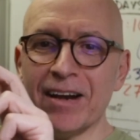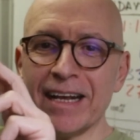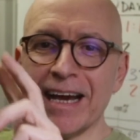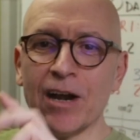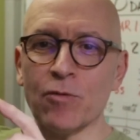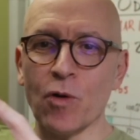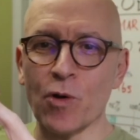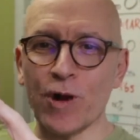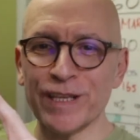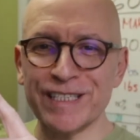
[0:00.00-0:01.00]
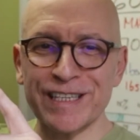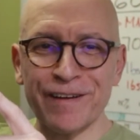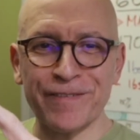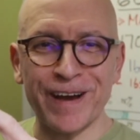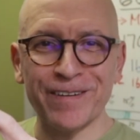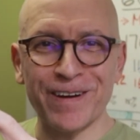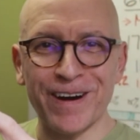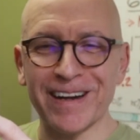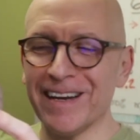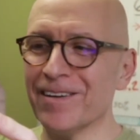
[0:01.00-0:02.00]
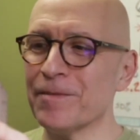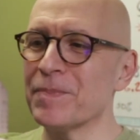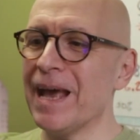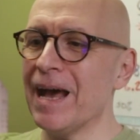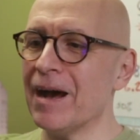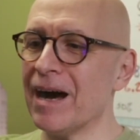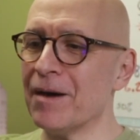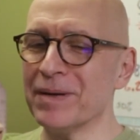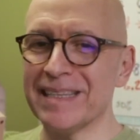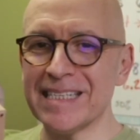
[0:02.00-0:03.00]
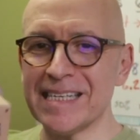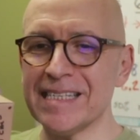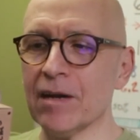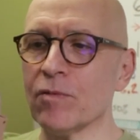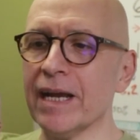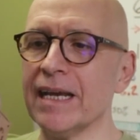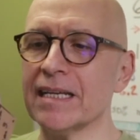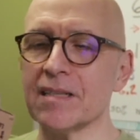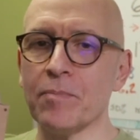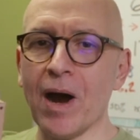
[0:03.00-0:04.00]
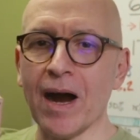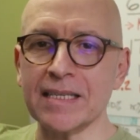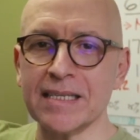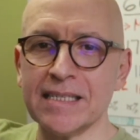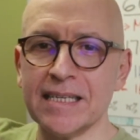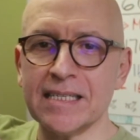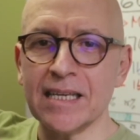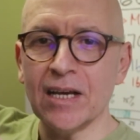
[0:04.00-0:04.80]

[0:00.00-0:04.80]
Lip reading: and kind of wrote all the stuff out on here. But this is it, right? It's a box. This is